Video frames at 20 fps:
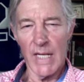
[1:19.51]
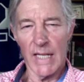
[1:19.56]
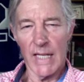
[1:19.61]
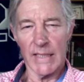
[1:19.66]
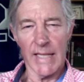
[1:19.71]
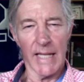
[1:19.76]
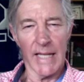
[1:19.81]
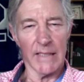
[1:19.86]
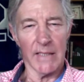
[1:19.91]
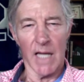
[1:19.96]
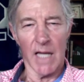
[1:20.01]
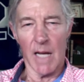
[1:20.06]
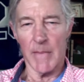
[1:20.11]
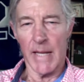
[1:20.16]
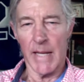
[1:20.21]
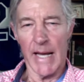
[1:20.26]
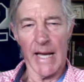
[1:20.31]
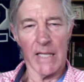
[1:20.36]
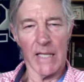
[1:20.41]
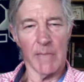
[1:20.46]
at that time
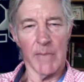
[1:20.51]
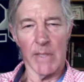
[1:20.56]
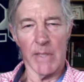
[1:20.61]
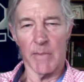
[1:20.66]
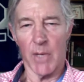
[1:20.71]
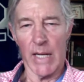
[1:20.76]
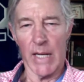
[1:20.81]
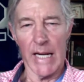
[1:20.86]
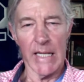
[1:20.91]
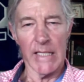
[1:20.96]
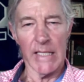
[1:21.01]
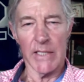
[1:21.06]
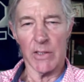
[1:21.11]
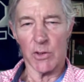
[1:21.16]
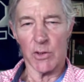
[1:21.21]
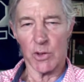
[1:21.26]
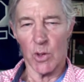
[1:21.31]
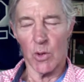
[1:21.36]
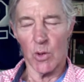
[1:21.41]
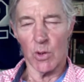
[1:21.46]
he had to be about 80
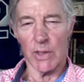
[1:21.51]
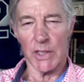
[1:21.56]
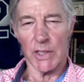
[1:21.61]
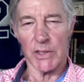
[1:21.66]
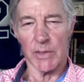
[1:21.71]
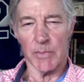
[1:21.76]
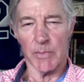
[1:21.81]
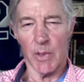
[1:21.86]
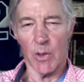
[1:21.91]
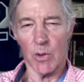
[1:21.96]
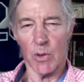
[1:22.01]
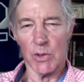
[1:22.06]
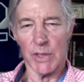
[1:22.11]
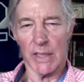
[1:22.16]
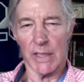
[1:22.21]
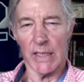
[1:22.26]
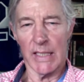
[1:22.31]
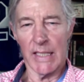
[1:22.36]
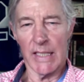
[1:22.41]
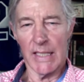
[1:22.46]
years old, I suppose,
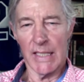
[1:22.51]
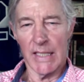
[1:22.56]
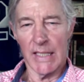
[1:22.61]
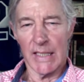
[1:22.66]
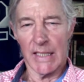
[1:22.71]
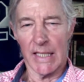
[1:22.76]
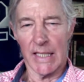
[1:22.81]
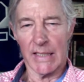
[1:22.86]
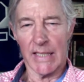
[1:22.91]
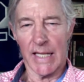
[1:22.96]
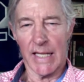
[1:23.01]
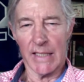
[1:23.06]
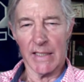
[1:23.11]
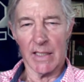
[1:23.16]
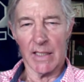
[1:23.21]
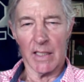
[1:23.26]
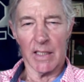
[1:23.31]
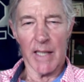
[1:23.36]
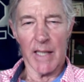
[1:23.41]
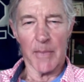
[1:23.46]
and like that
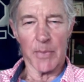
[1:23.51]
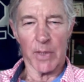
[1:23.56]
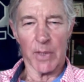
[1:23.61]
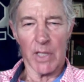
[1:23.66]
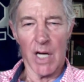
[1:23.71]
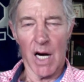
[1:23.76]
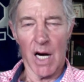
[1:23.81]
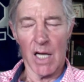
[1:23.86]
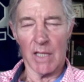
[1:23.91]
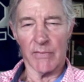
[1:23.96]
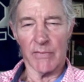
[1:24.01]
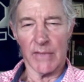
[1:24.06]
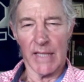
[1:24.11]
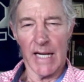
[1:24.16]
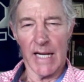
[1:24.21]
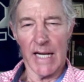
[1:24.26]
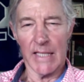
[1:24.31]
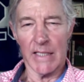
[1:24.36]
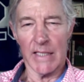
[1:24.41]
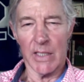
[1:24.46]
little leprechaun of a
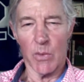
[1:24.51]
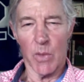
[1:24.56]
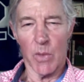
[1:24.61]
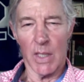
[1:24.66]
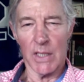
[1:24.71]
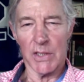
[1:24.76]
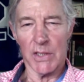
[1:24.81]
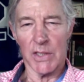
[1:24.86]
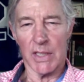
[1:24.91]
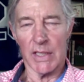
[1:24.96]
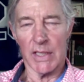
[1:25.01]
guy that he was.